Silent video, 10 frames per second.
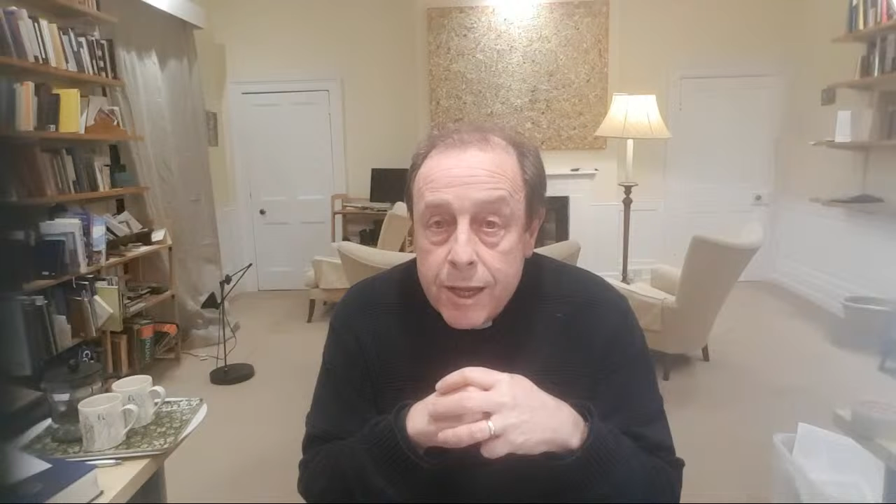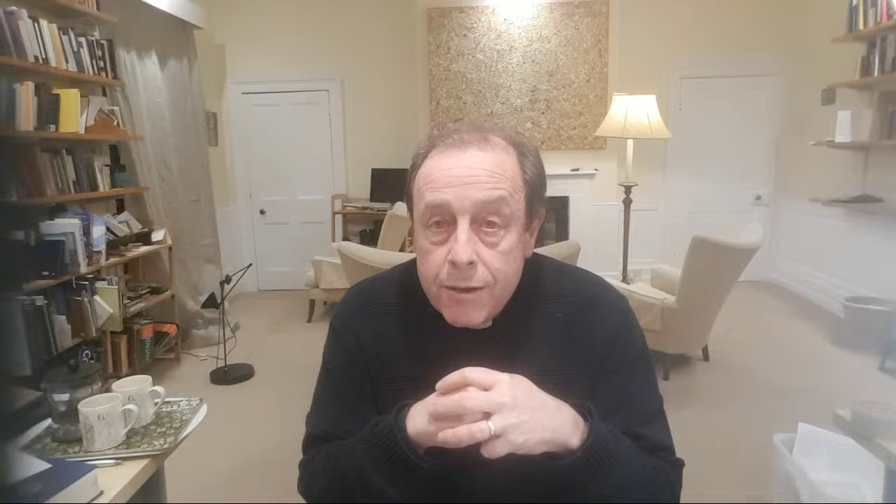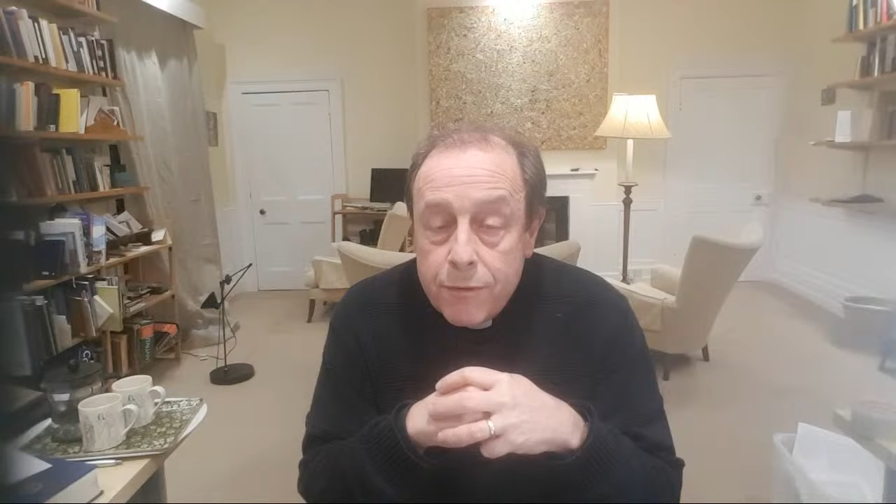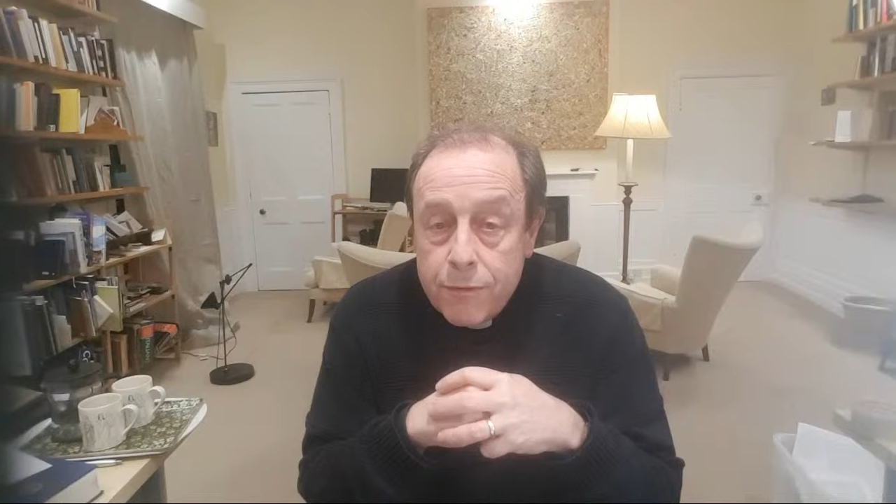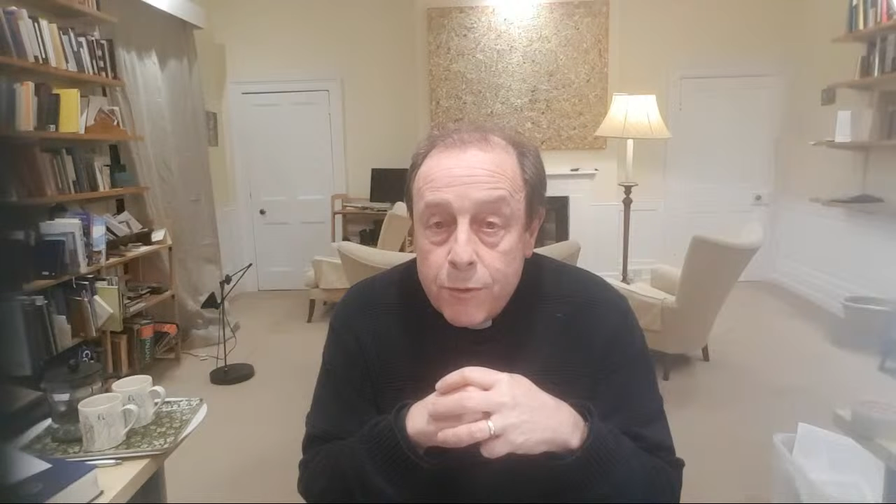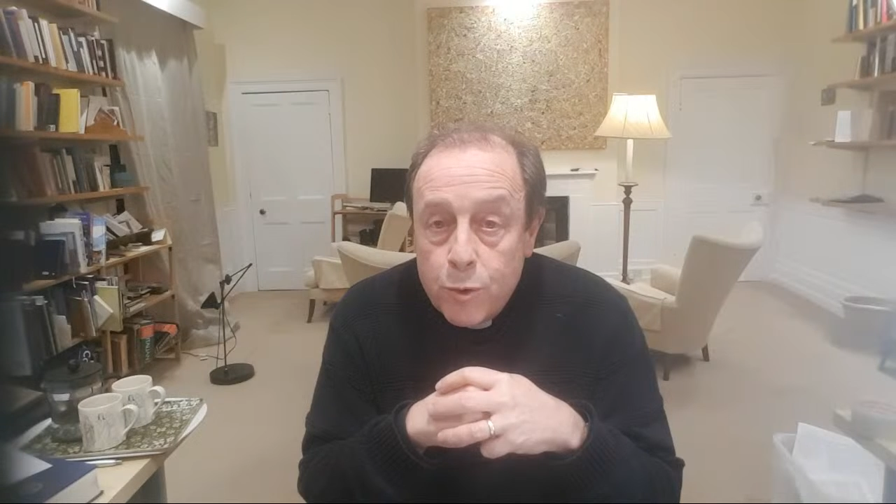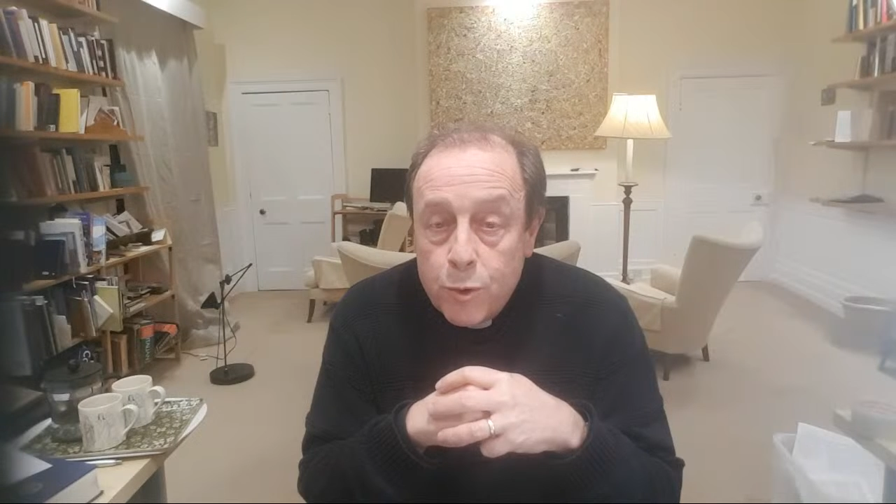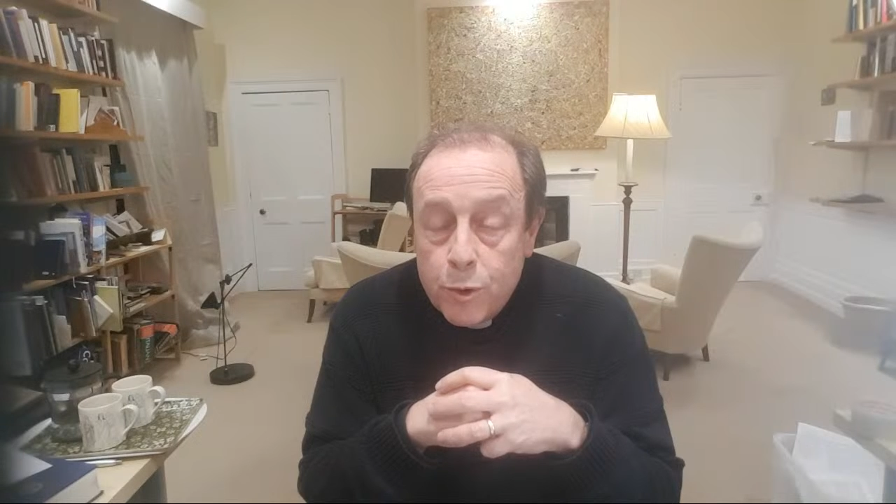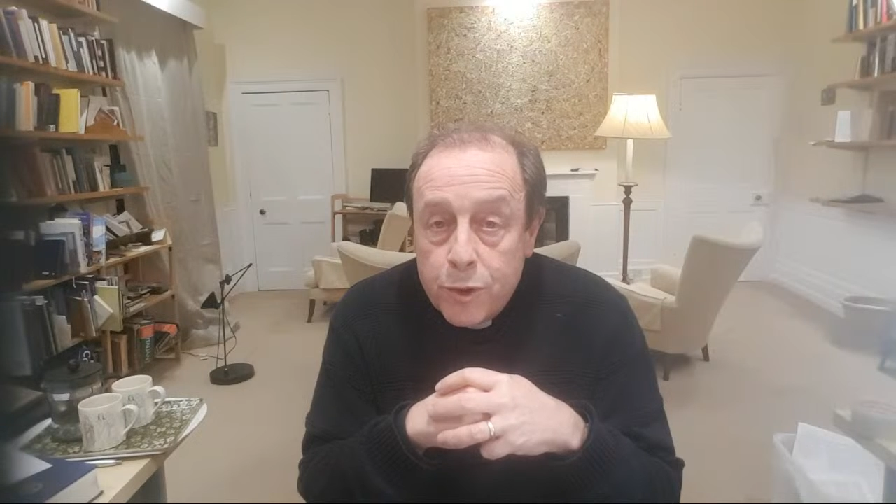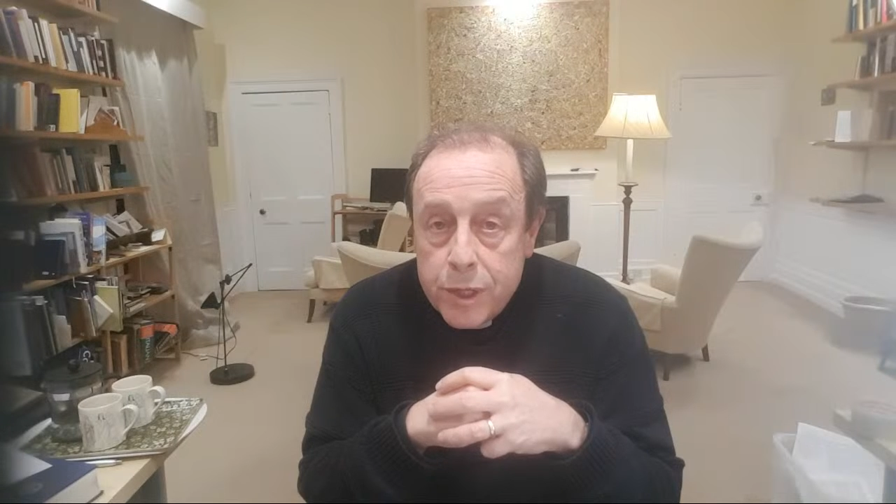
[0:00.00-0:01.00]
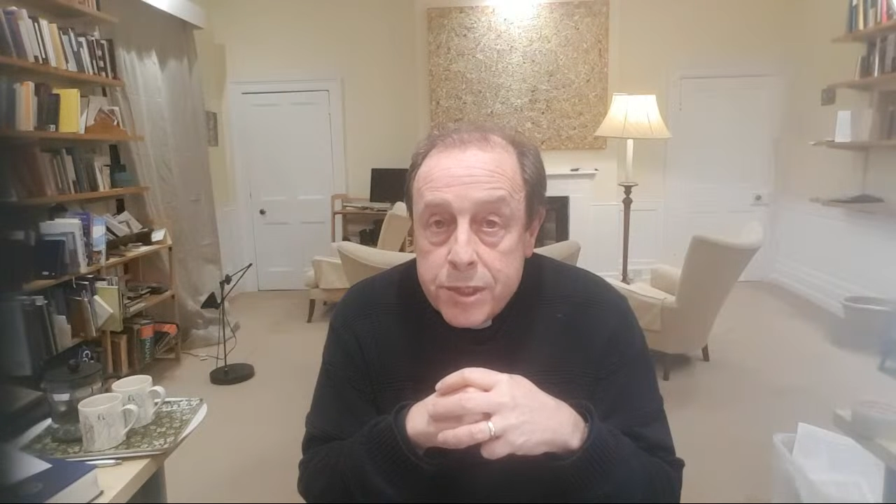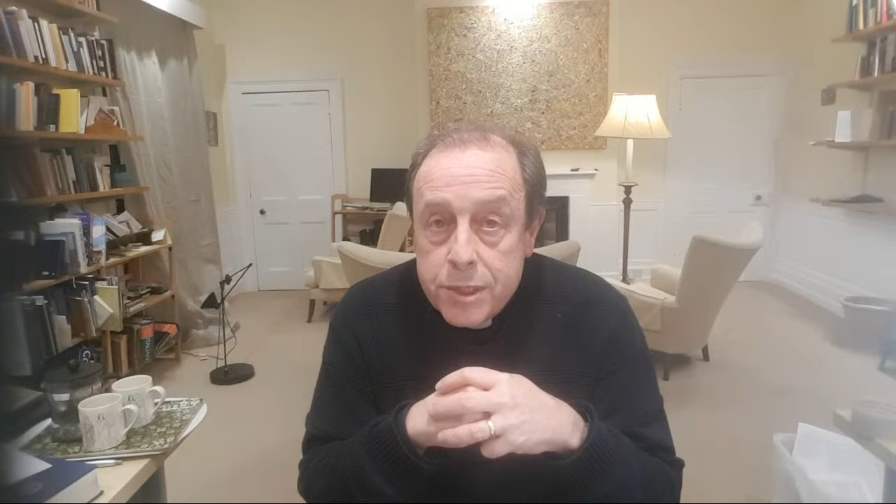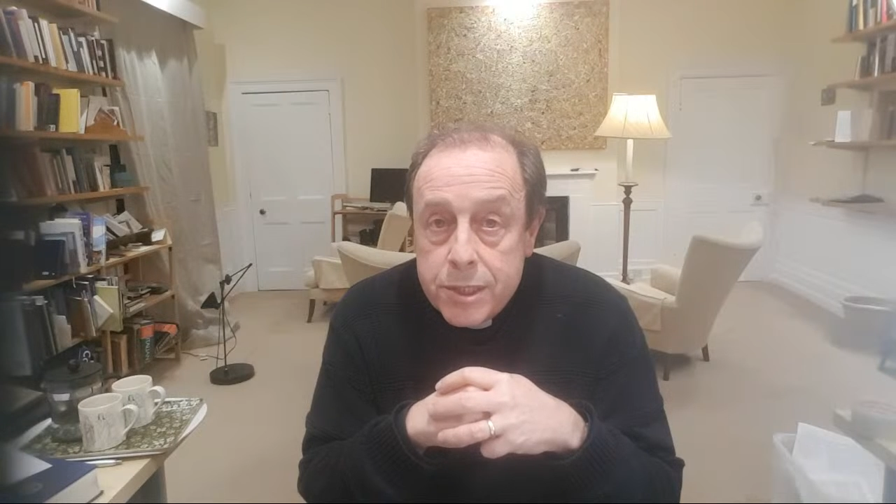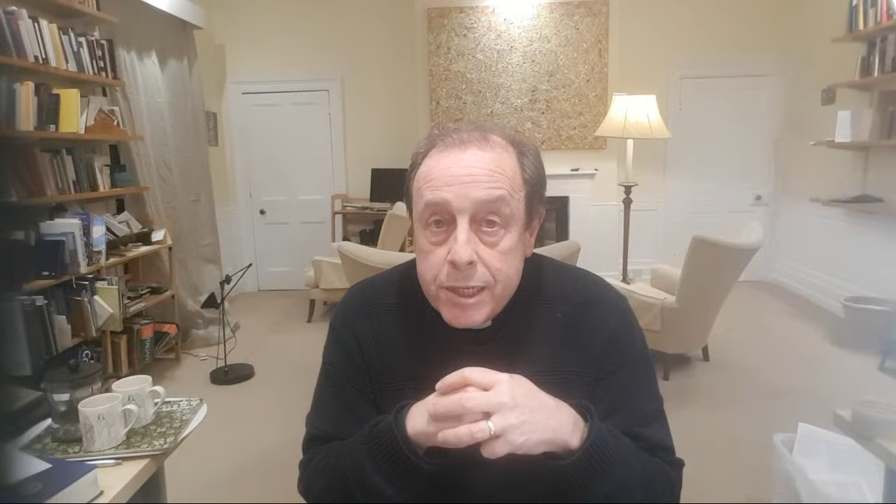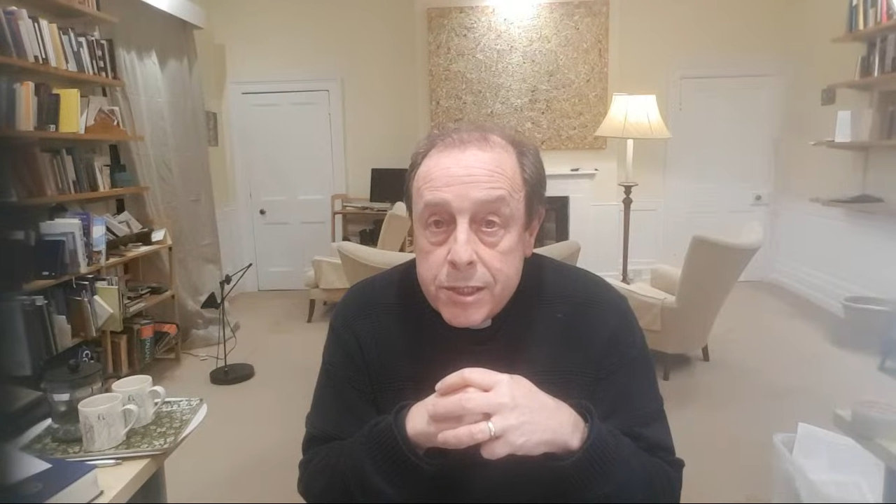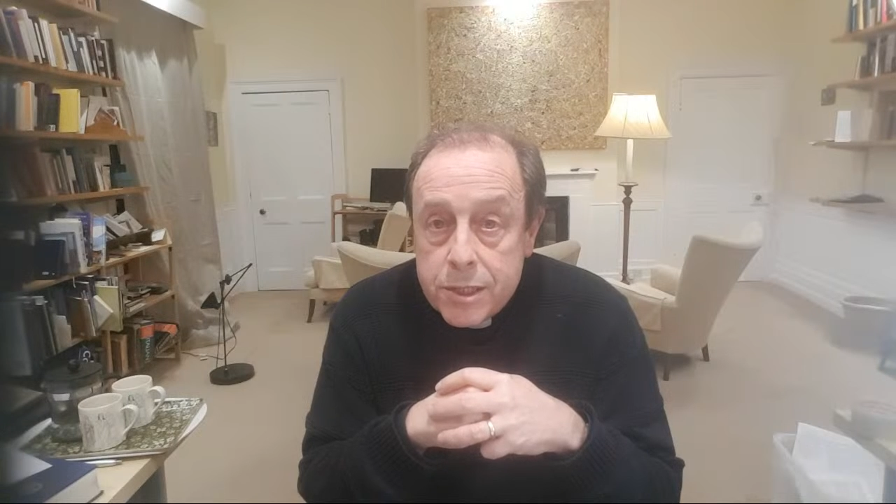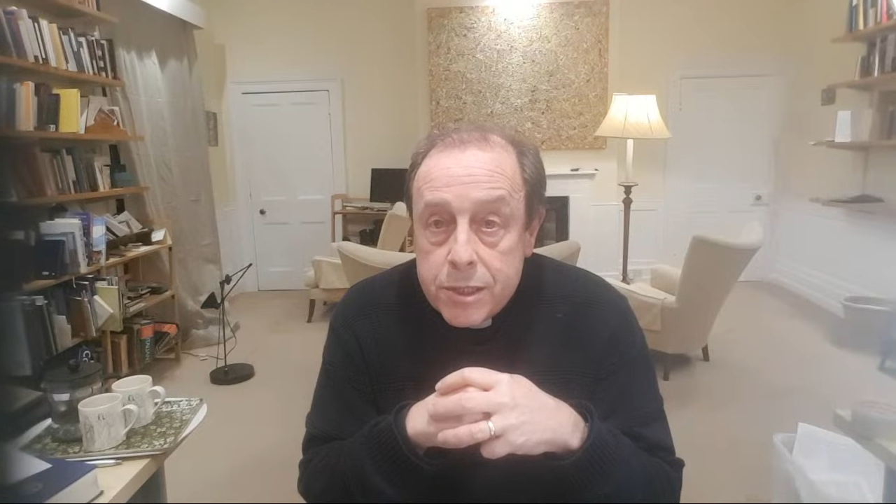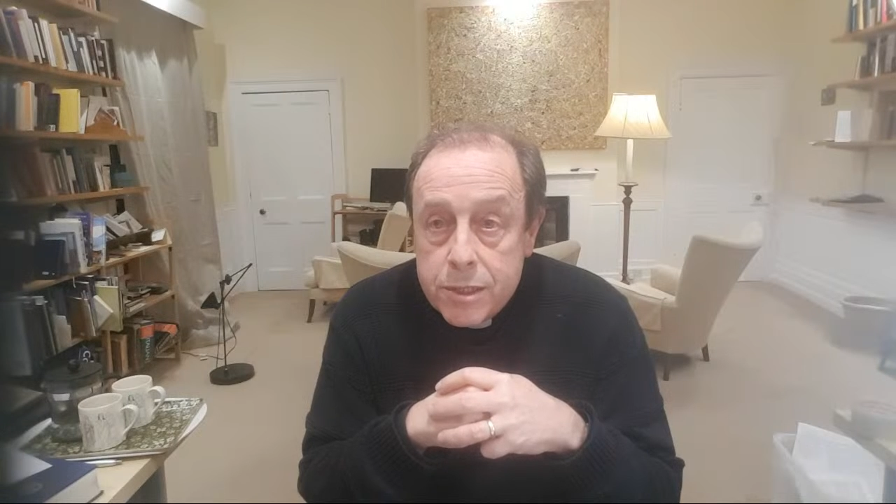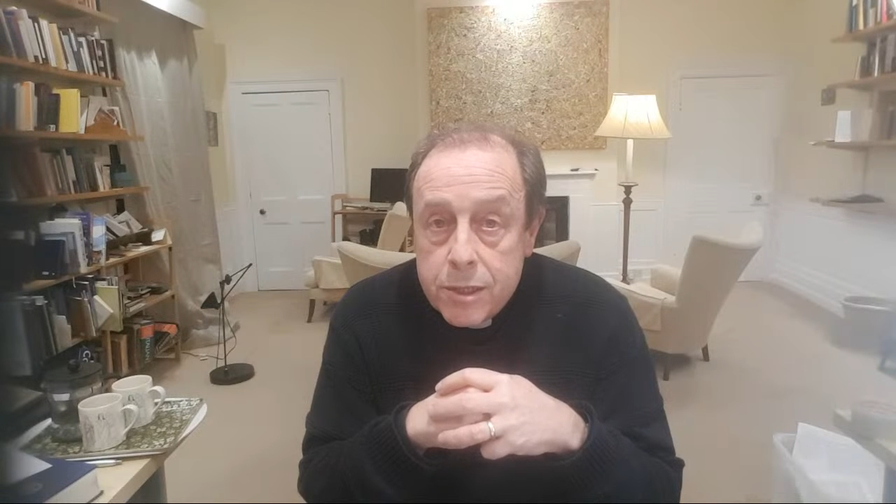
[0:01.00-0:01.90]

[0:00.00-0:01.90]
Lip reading: for this season